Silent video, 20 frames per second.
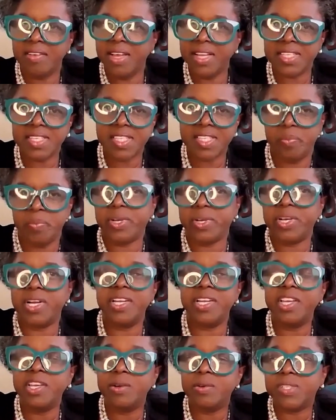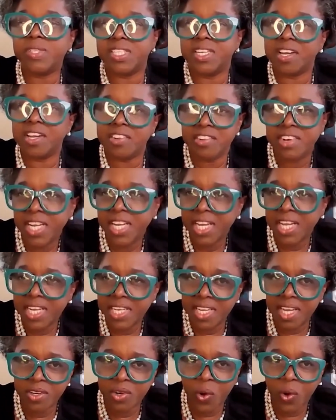is typically used in a
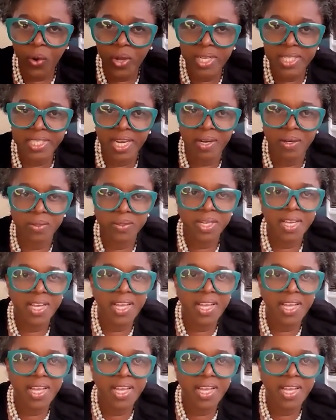Grenadian oil down.